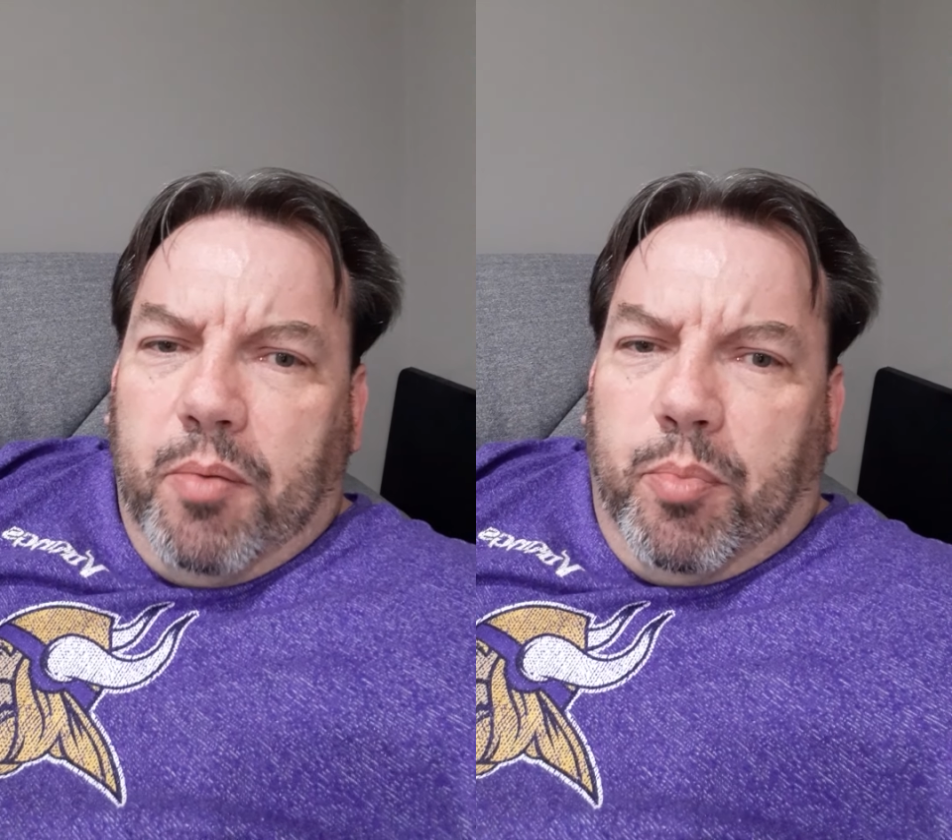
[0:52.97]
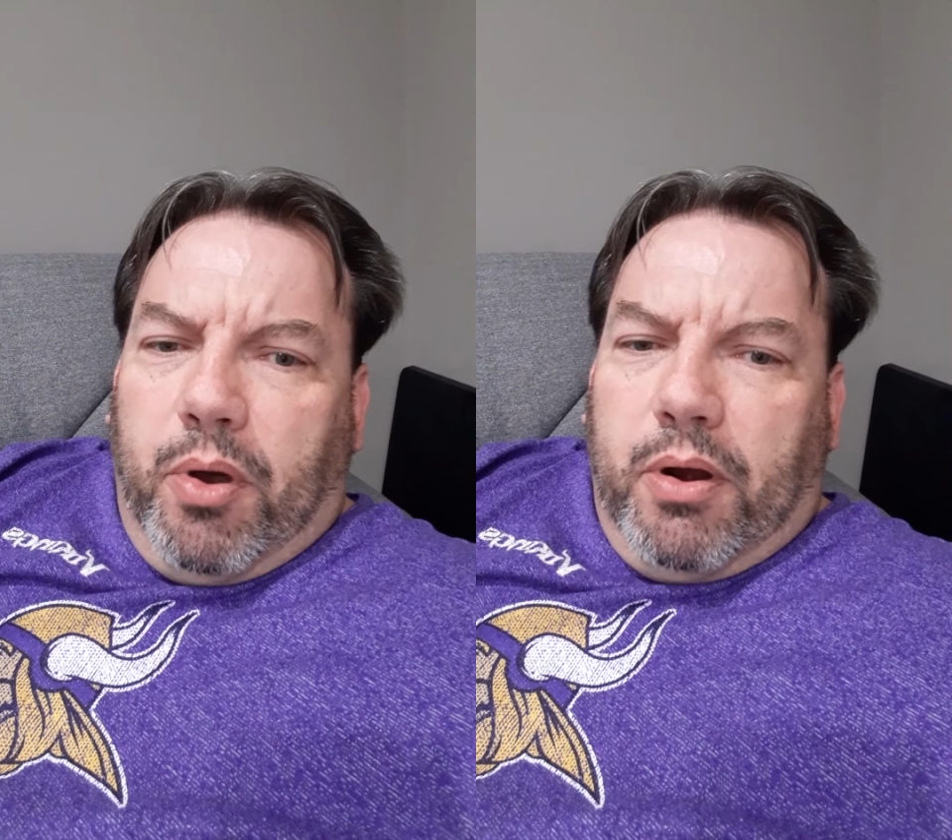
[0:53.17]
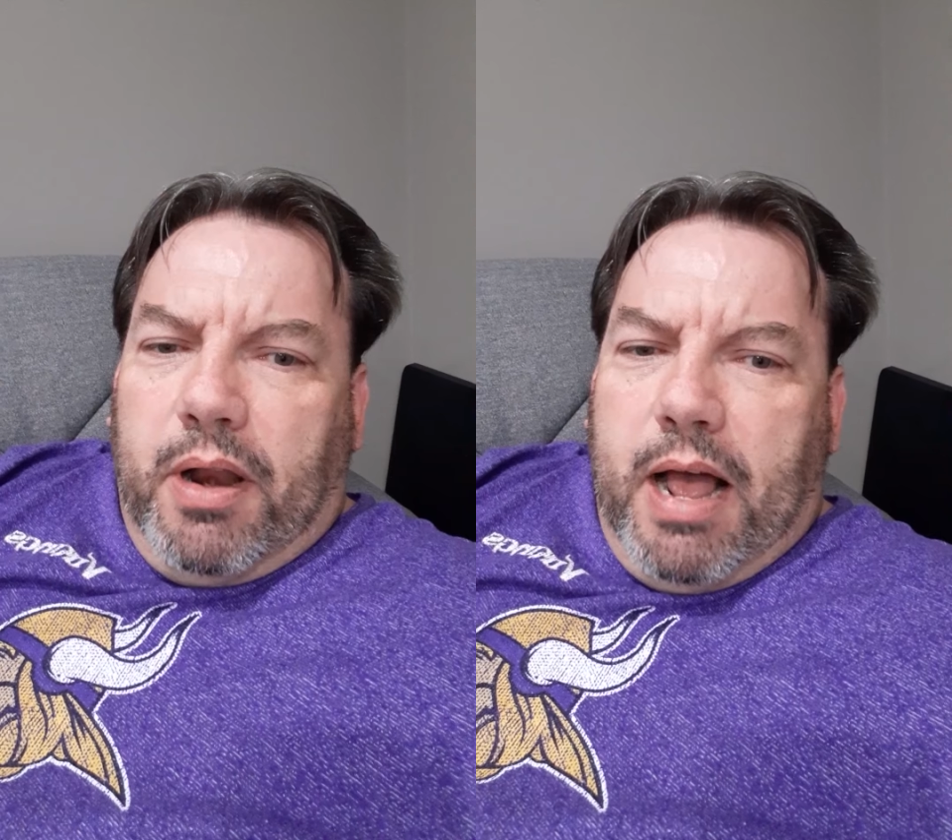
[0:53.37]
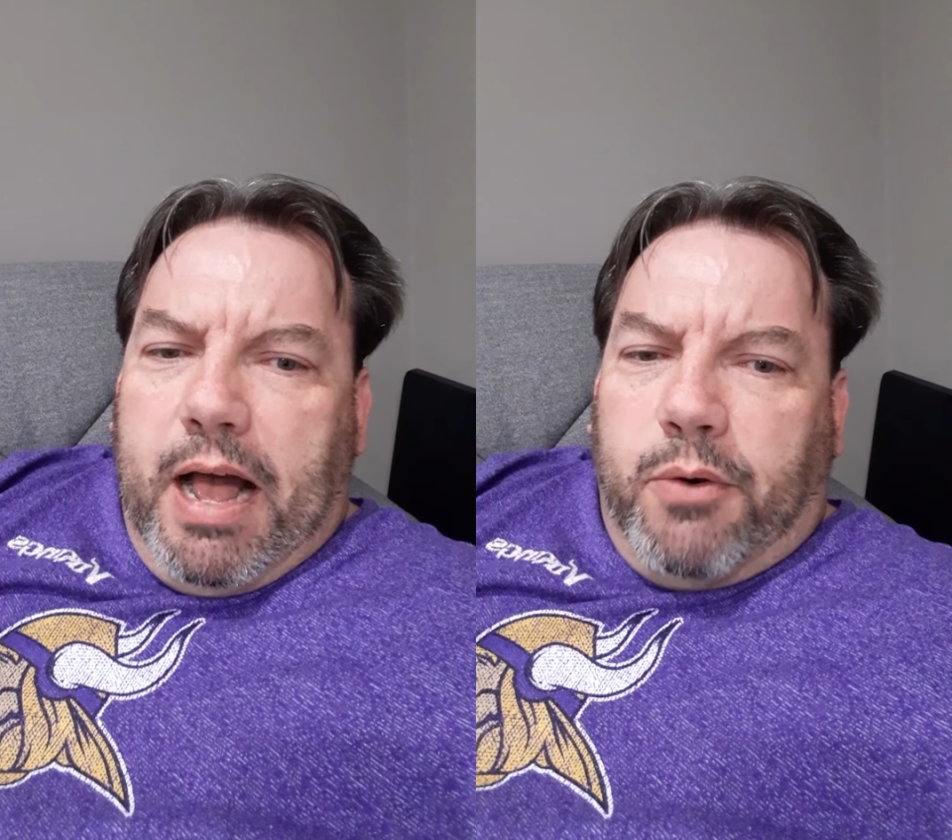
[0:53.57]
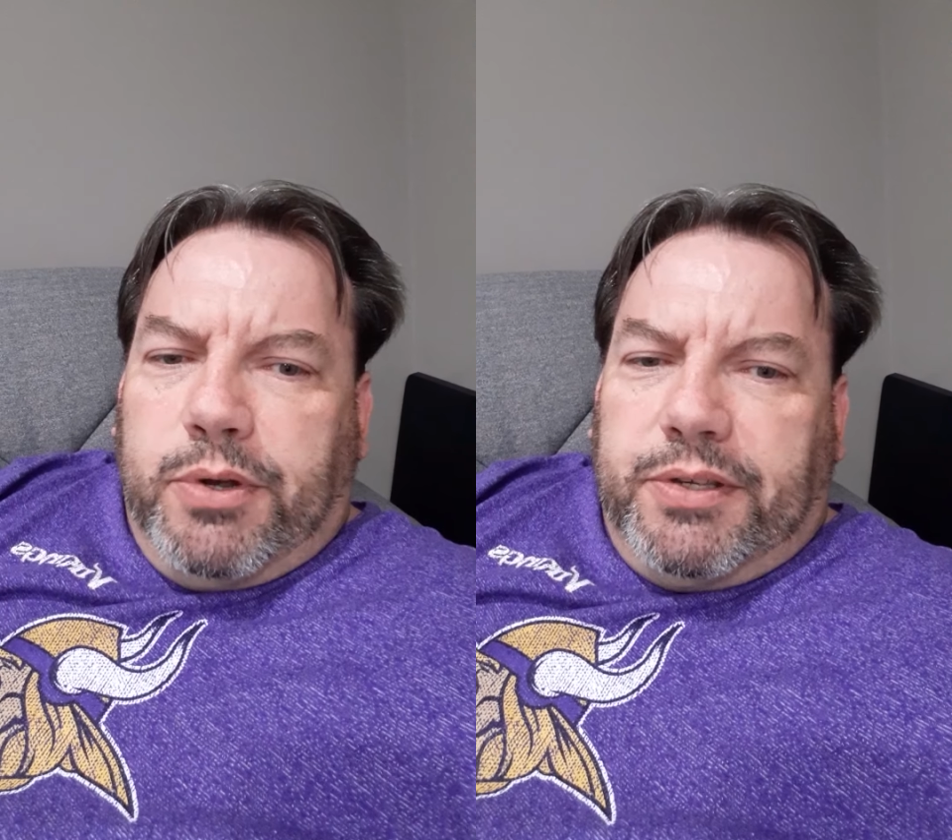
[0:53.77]
But
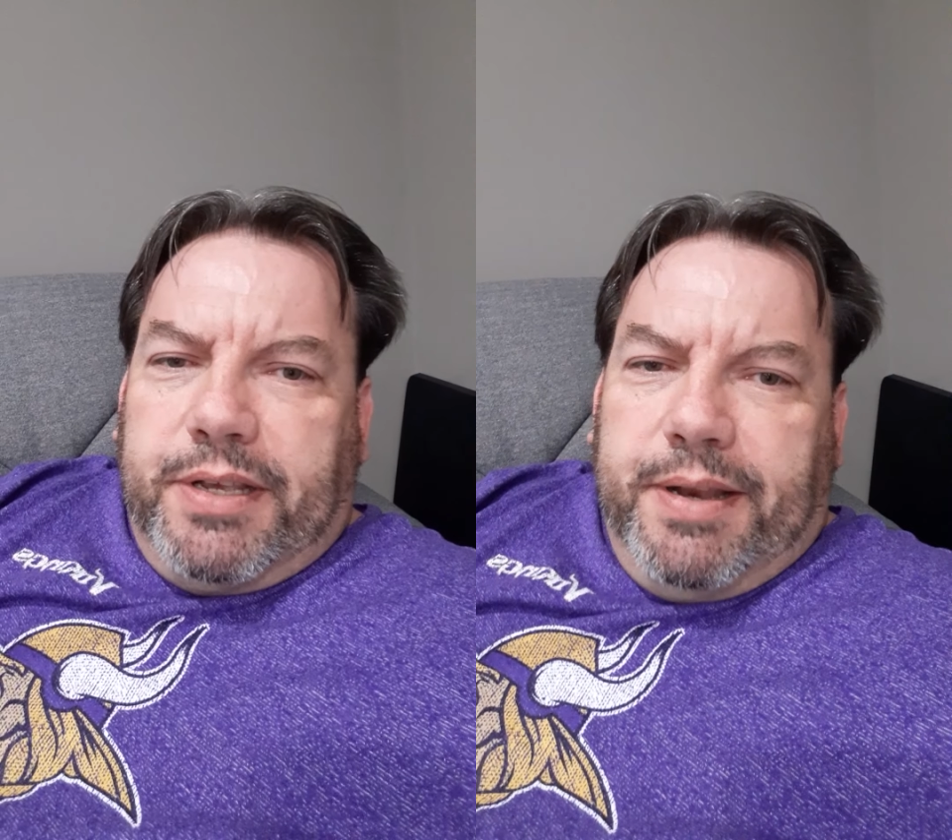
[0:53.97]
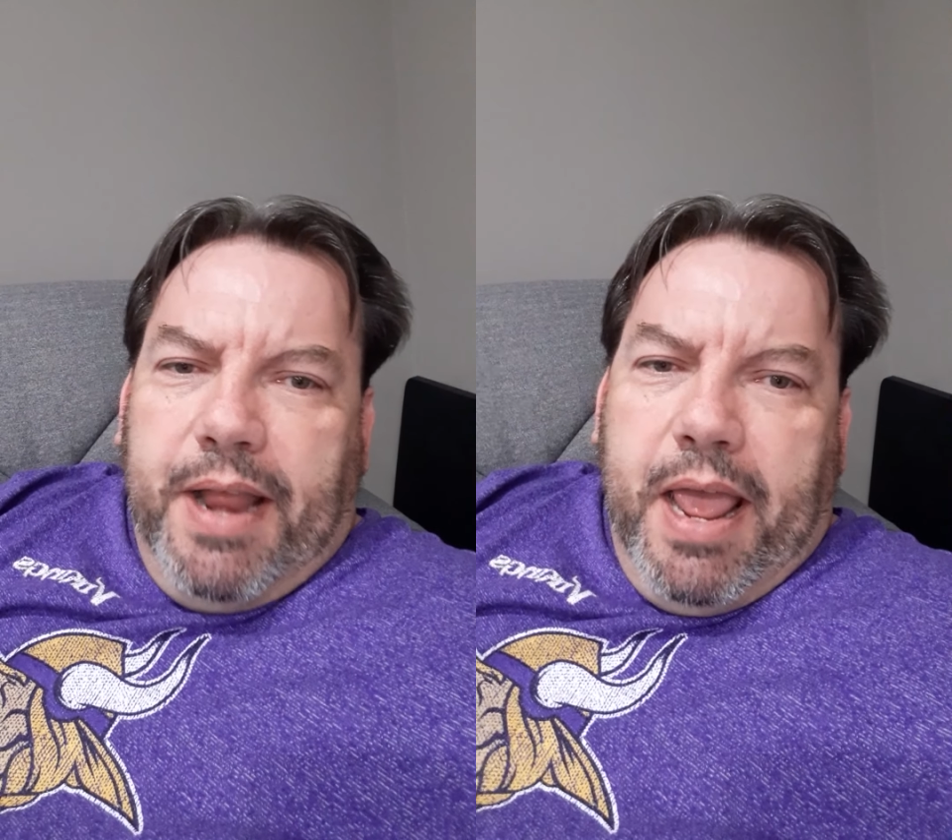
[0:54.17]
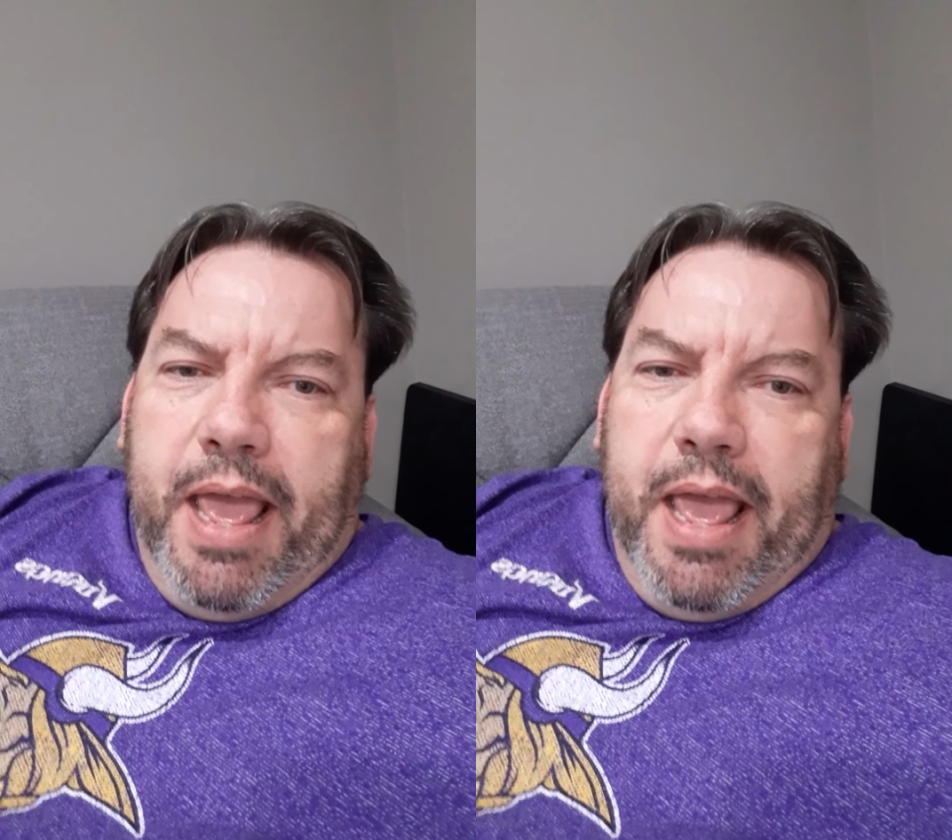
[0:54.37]
how is it?